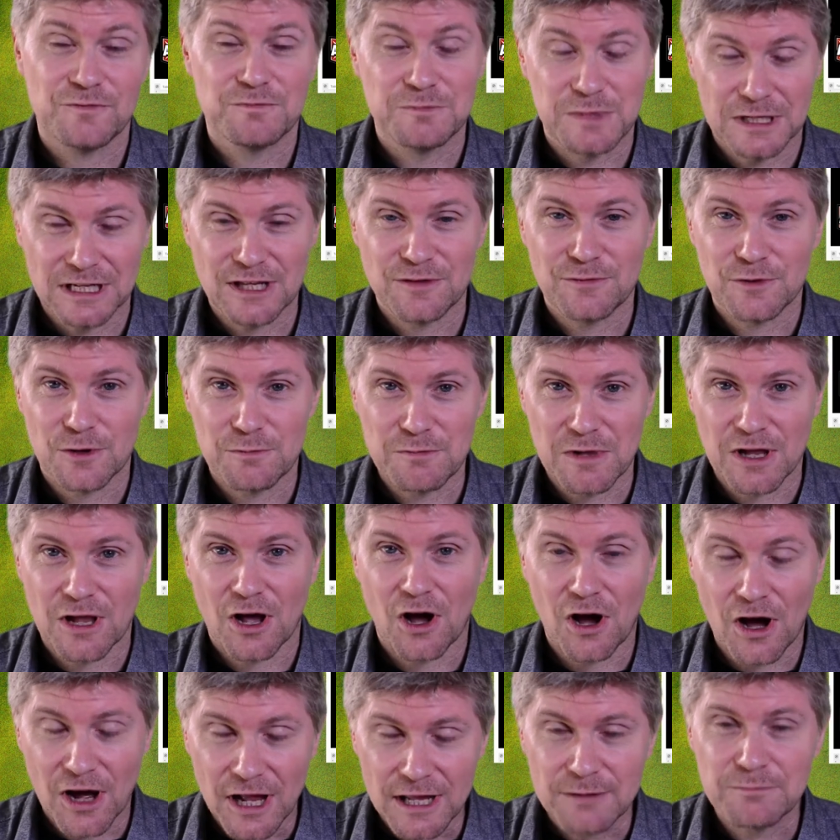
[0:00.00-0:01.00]
believe you me,
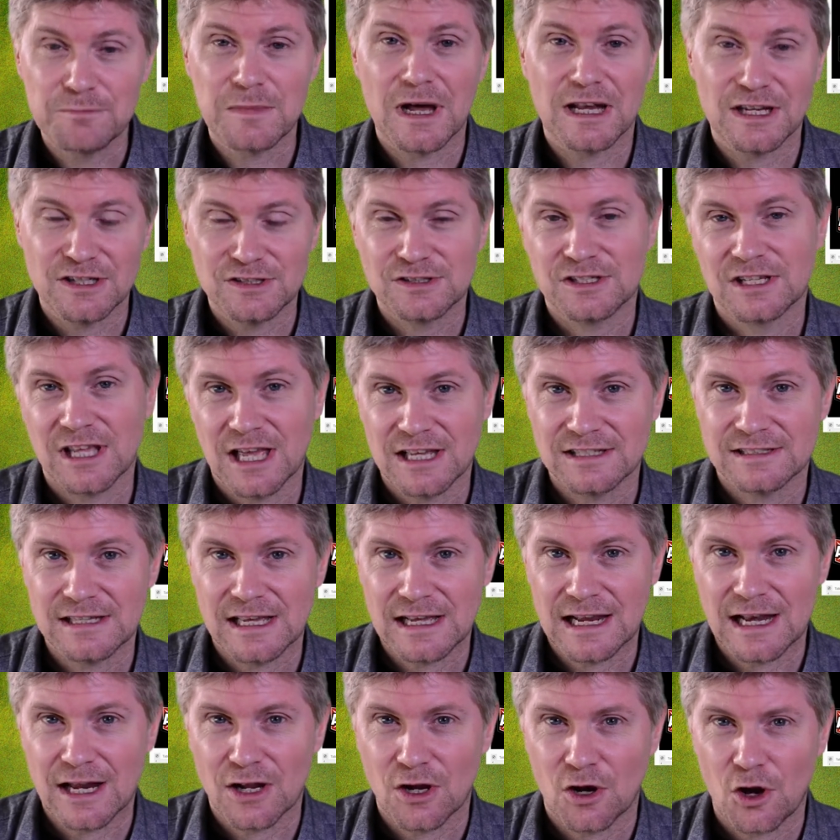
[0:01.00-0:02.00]
I managed to get a
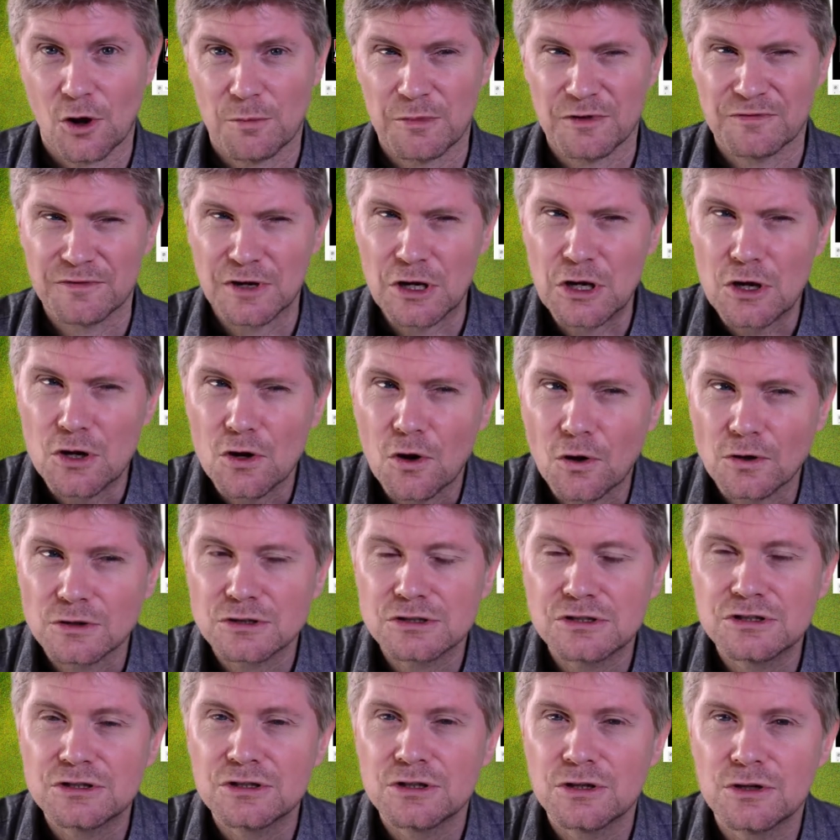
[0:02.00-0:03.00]
second-hand copy for
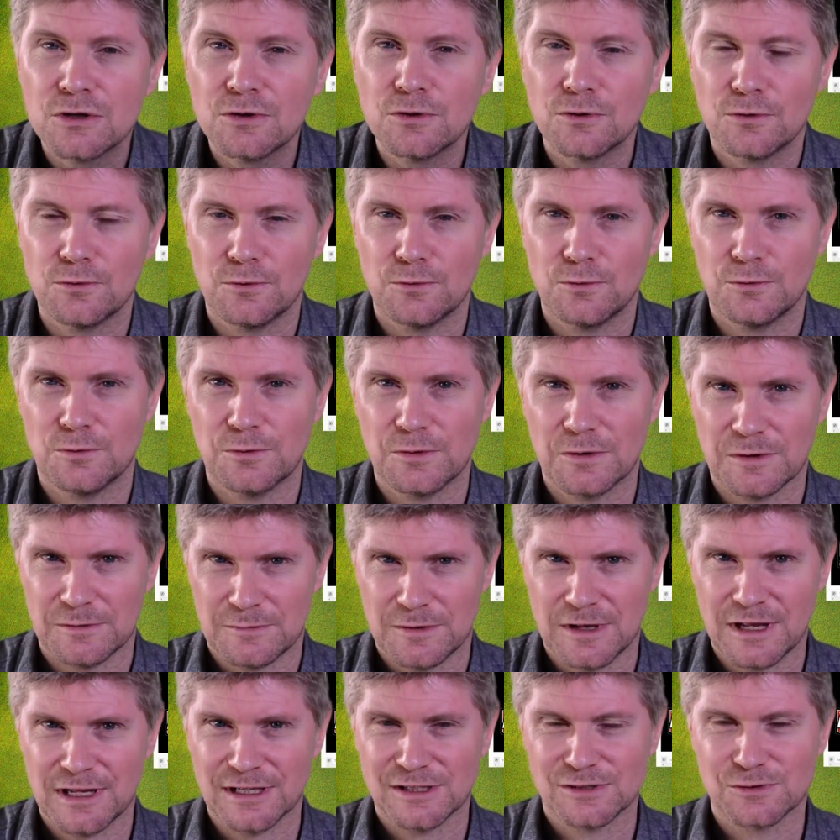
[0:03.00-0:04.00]
not too
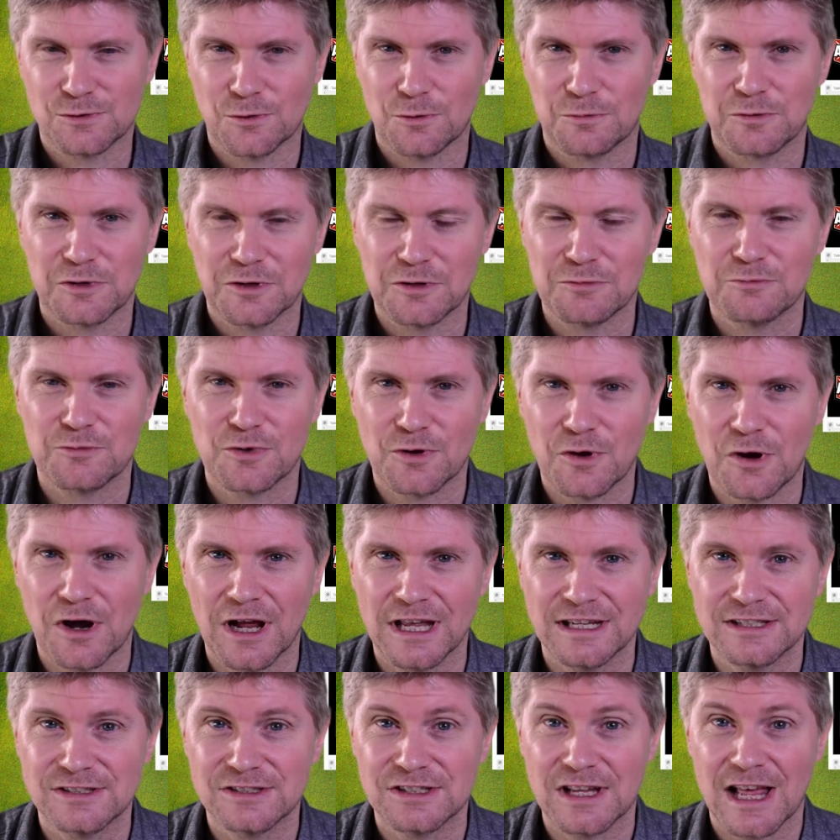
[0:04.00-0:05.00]
exorbitant
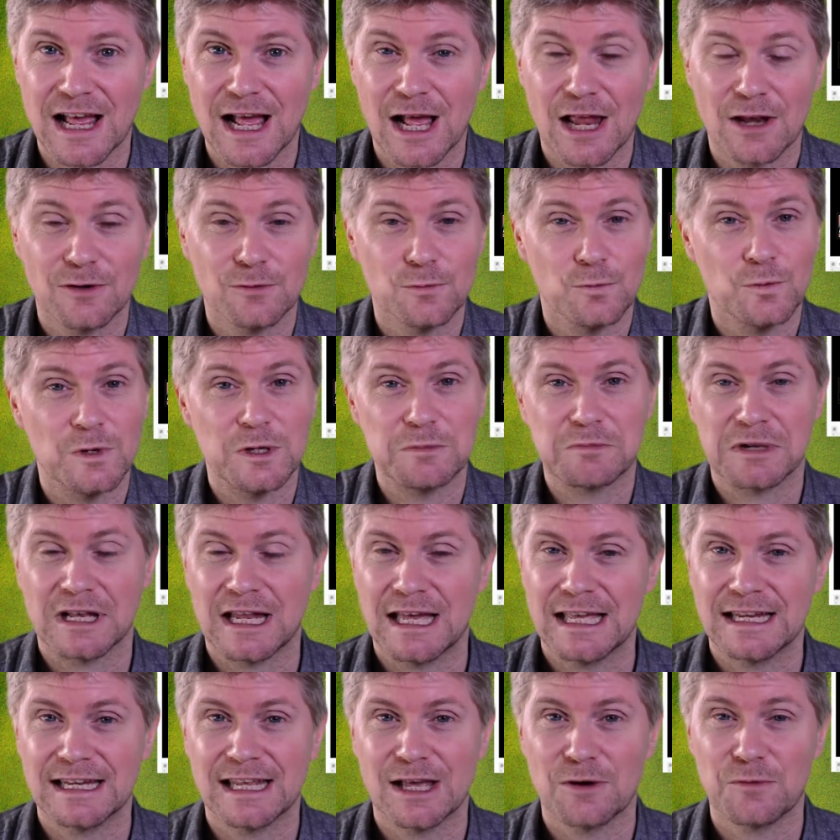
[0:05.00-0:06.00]
price, and we
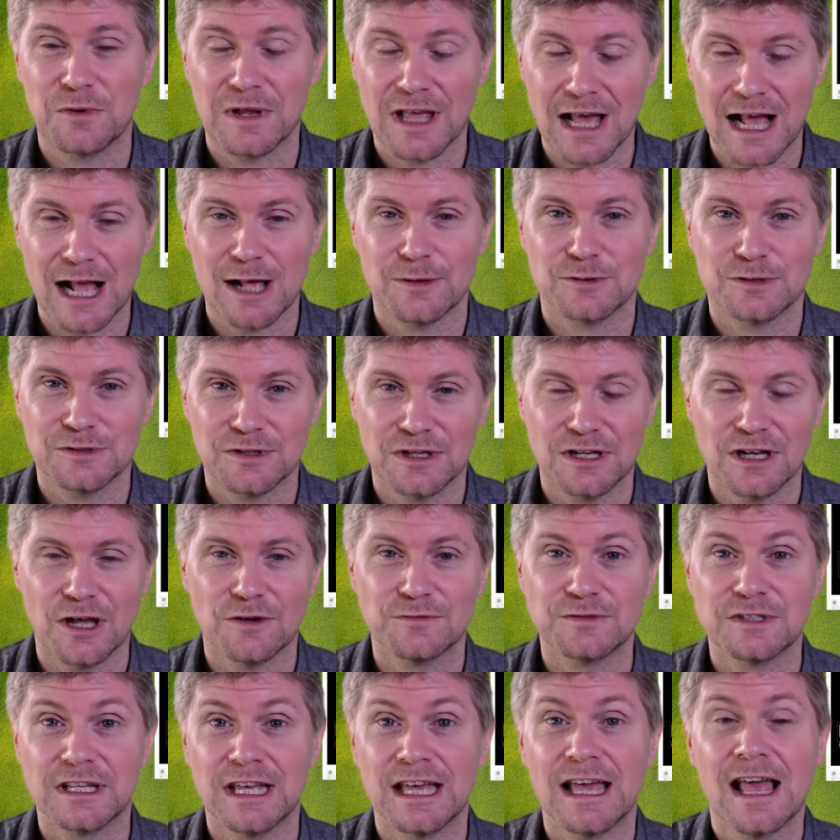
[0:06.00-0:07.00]
played it and we absolutely
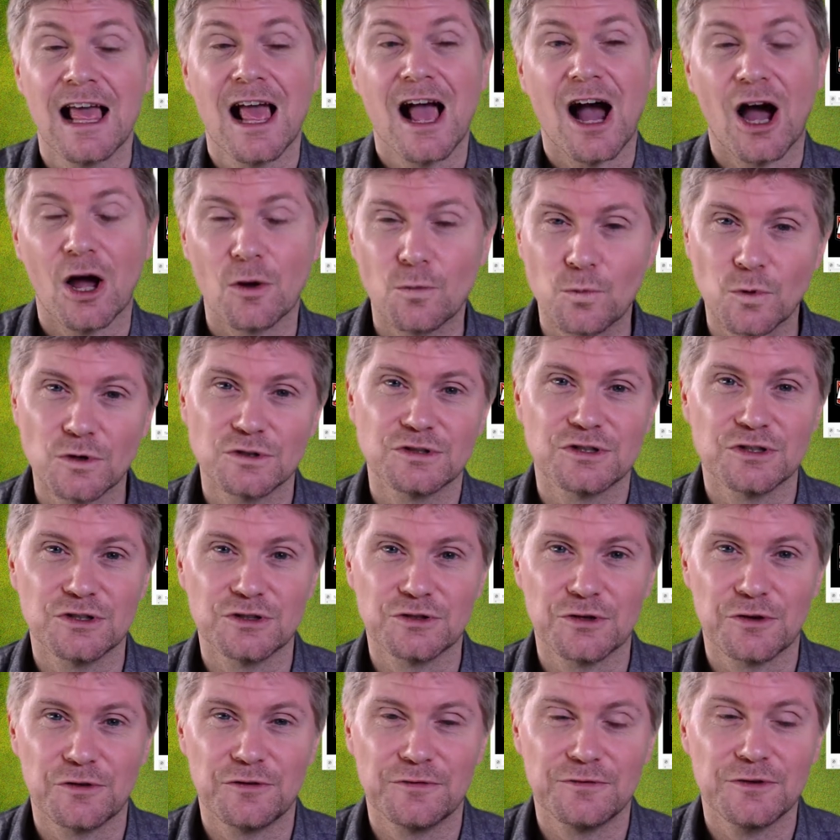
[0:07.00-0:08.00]
loved it. I was going
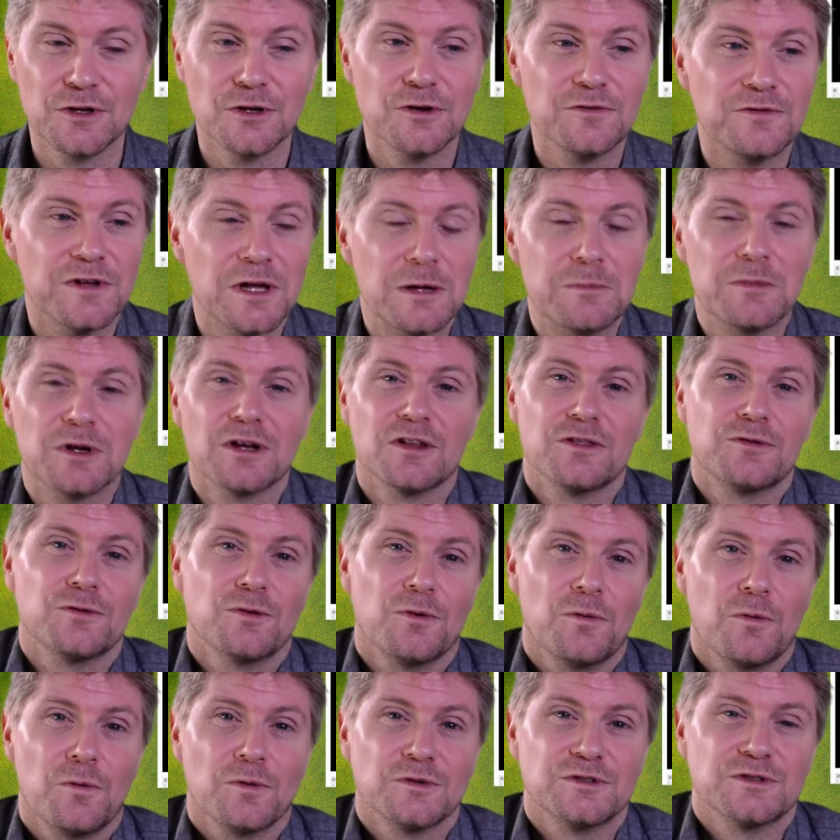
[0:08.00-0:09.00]
to do a review of it, but I
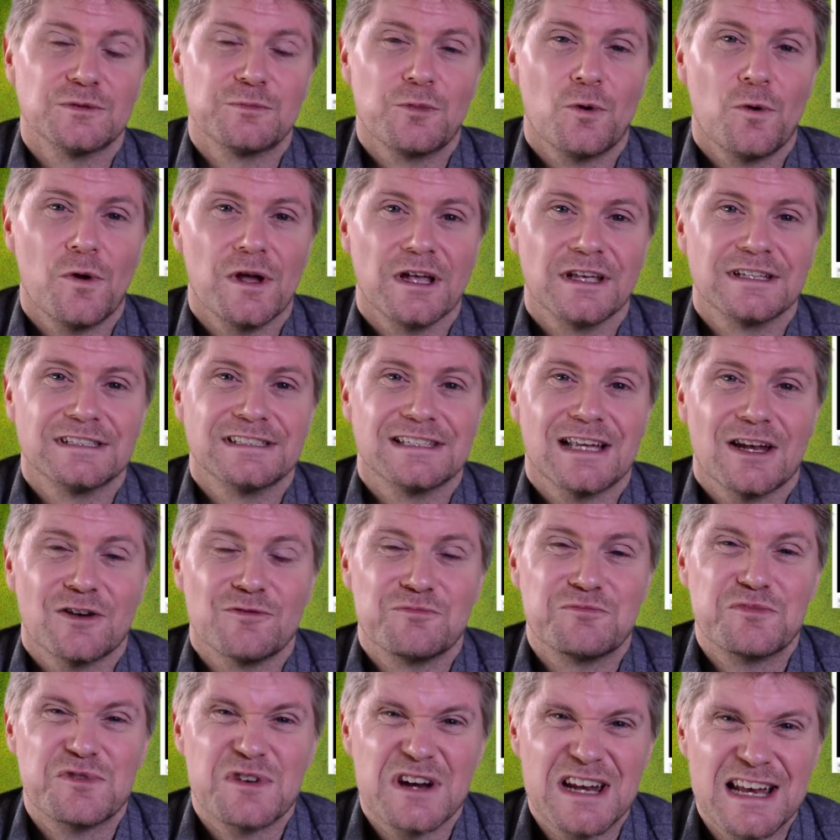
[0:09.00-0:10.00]
thought, well, what's the point, because it's out
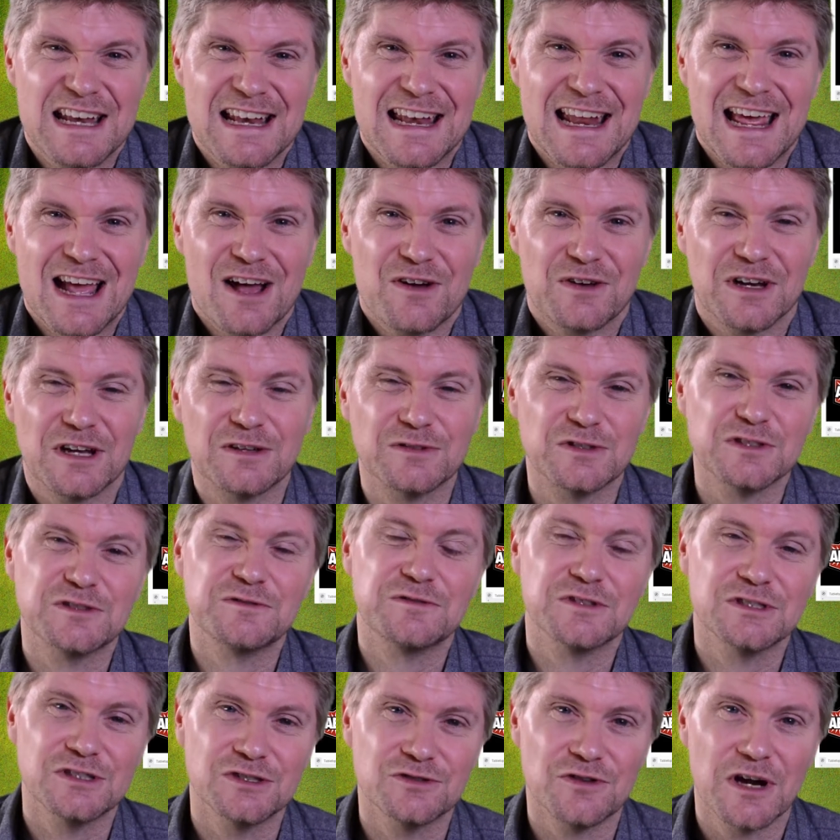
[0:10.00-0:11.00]
of print now and it'll just
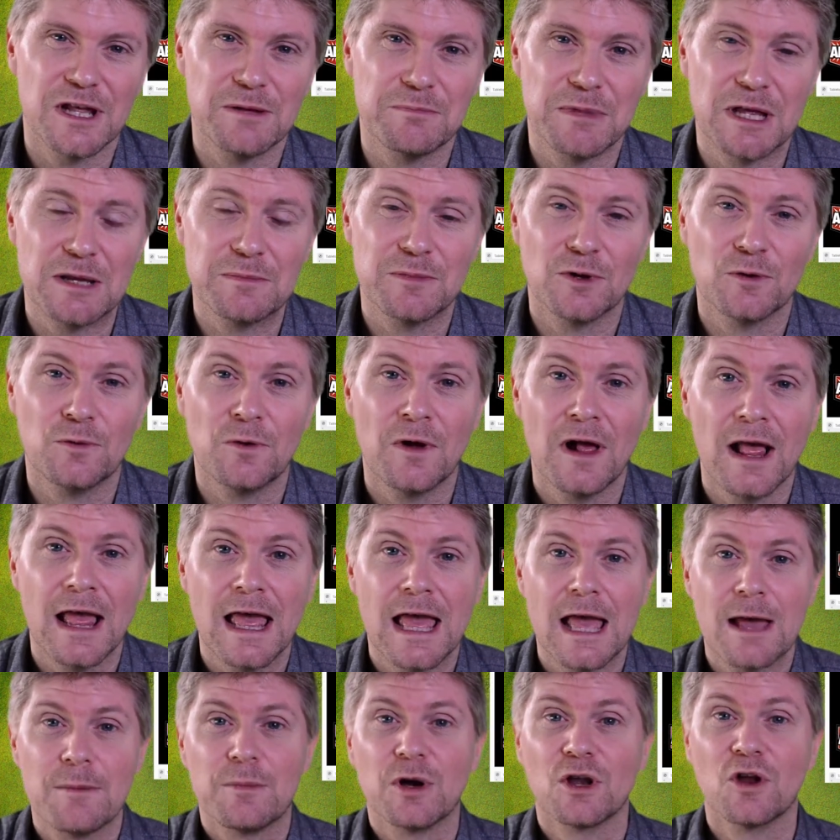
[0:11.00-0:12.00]
frustrate people.
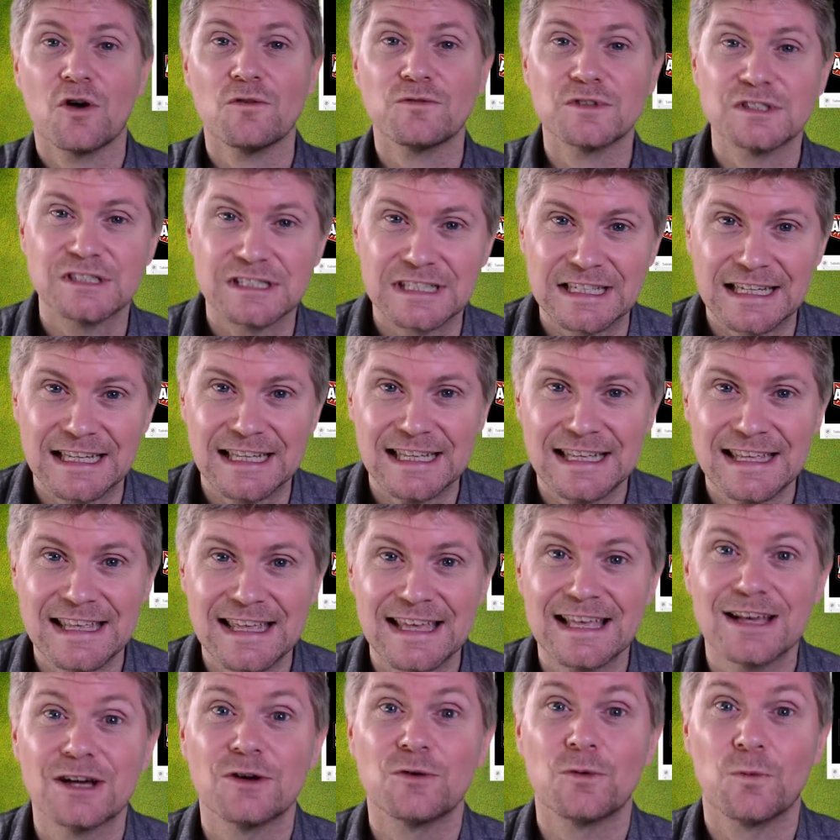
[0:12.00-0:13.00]
But
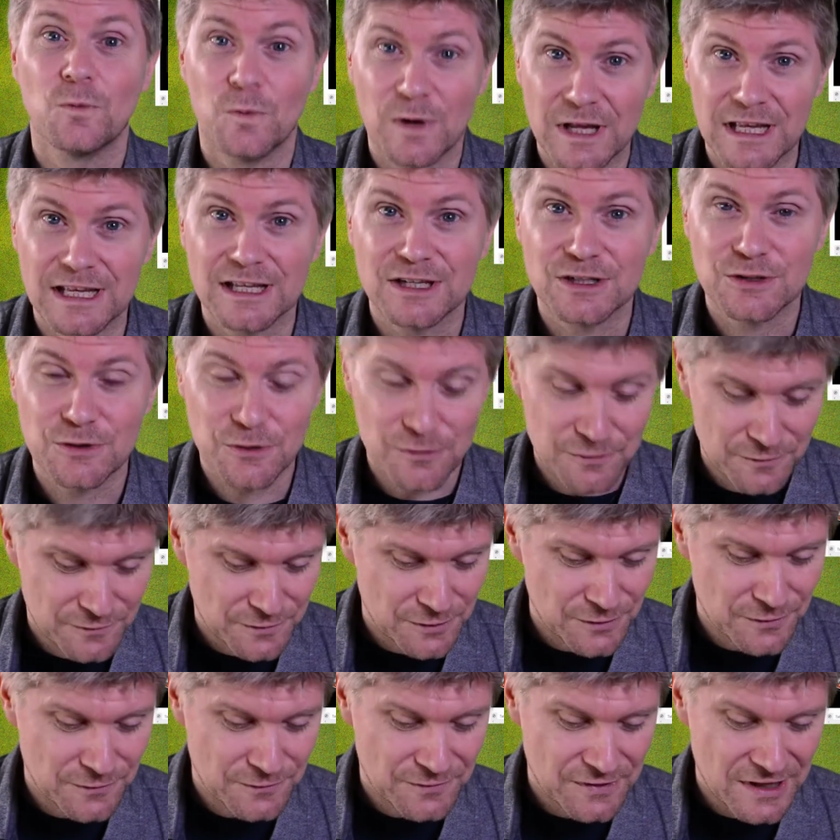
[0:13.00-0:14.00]
obviously, we can do a
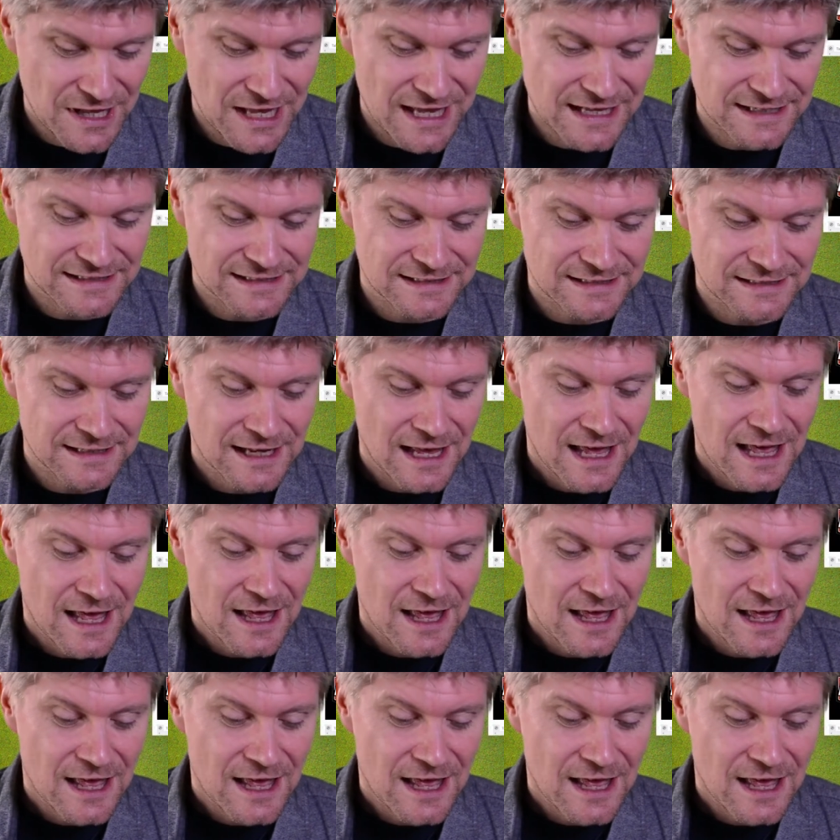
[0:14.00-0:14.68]
review of this.